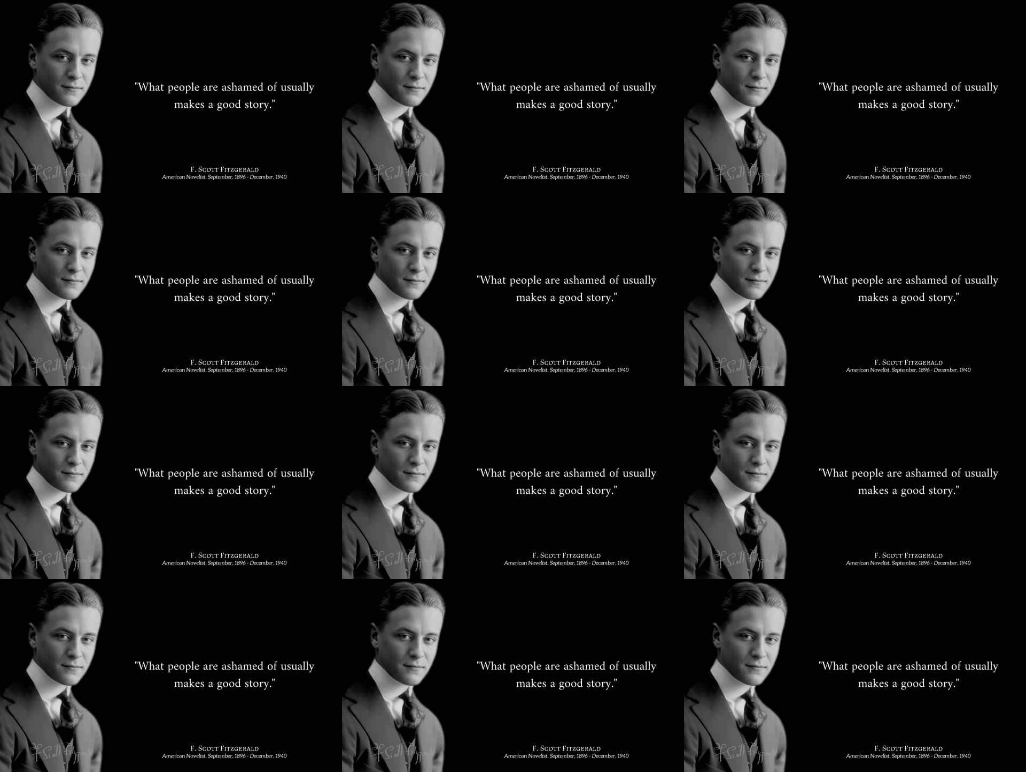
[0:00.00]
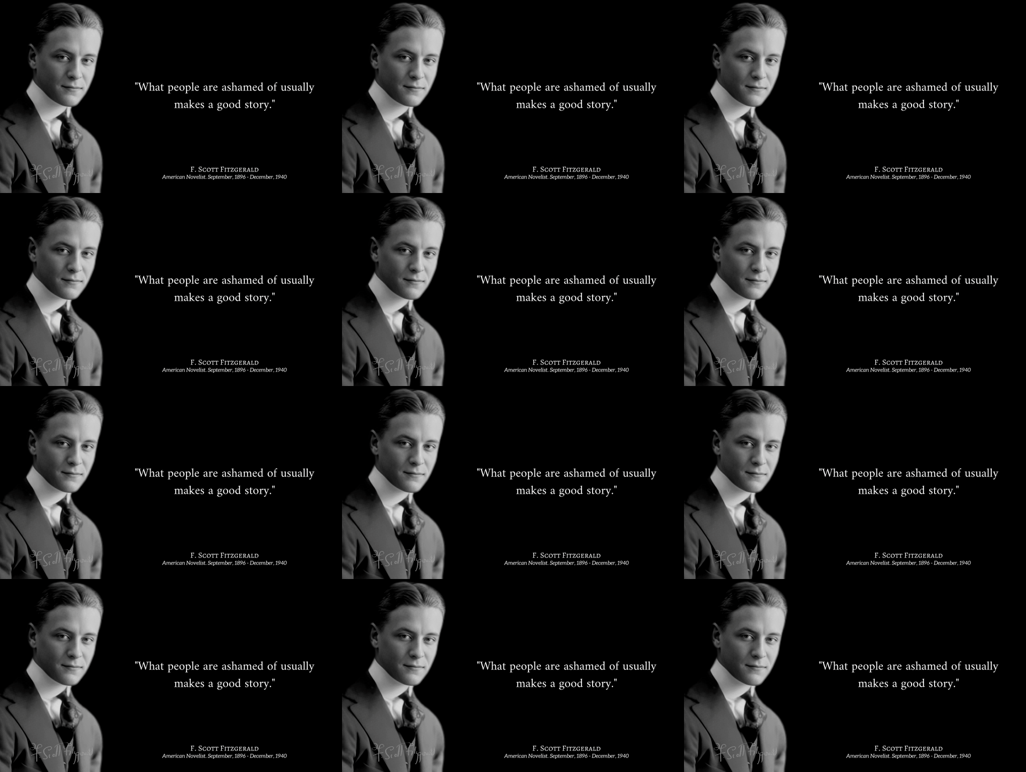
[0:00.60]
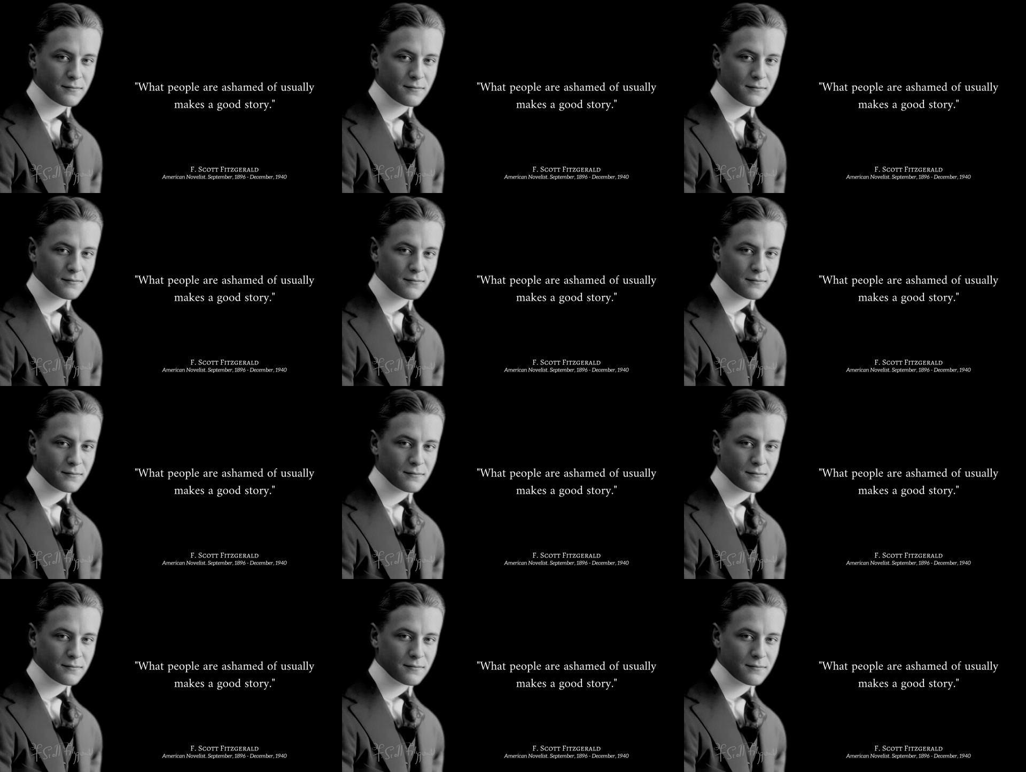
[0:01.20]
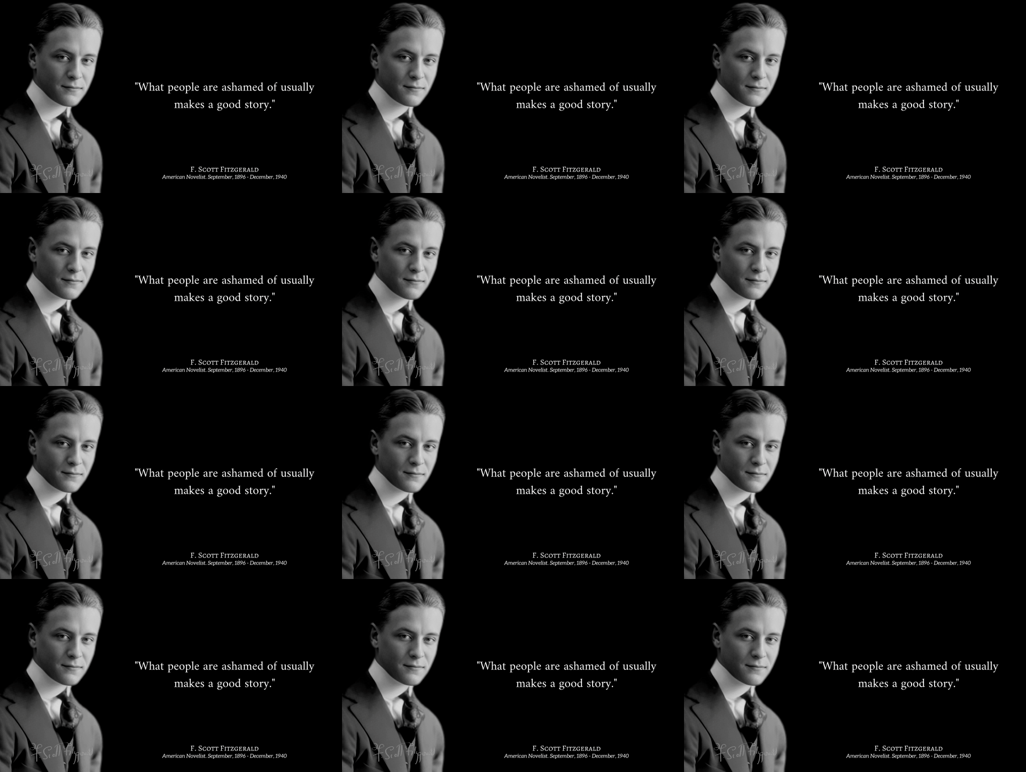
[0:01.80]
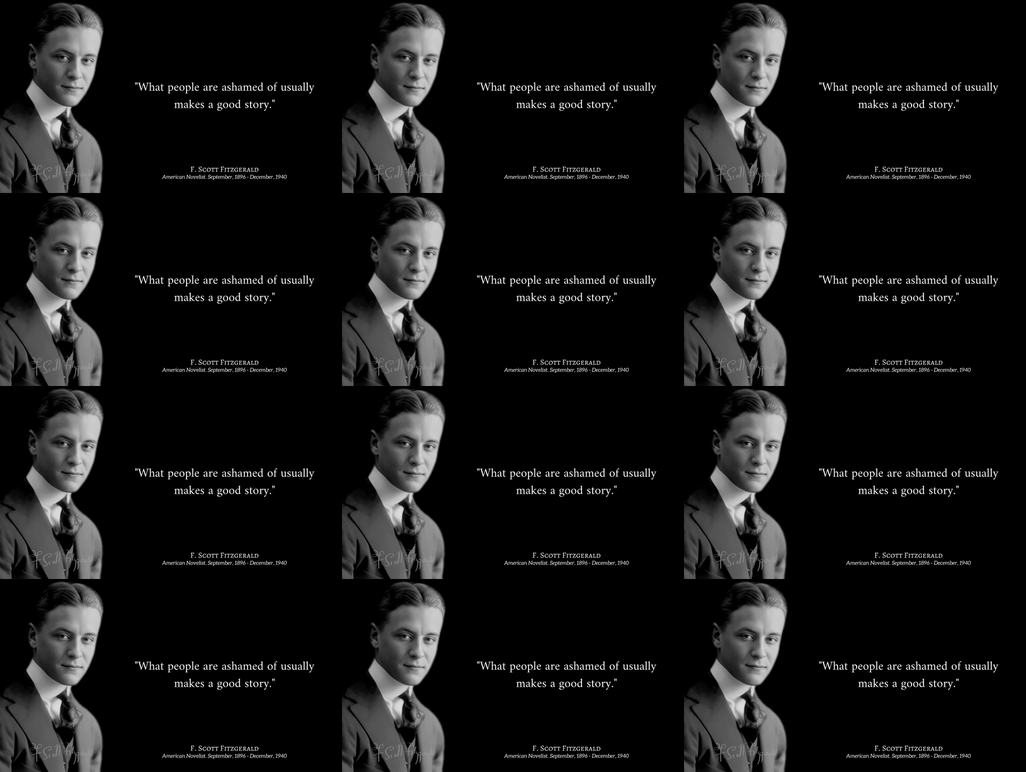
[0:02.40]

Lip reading: The face doesn't move, so there is nothing to read.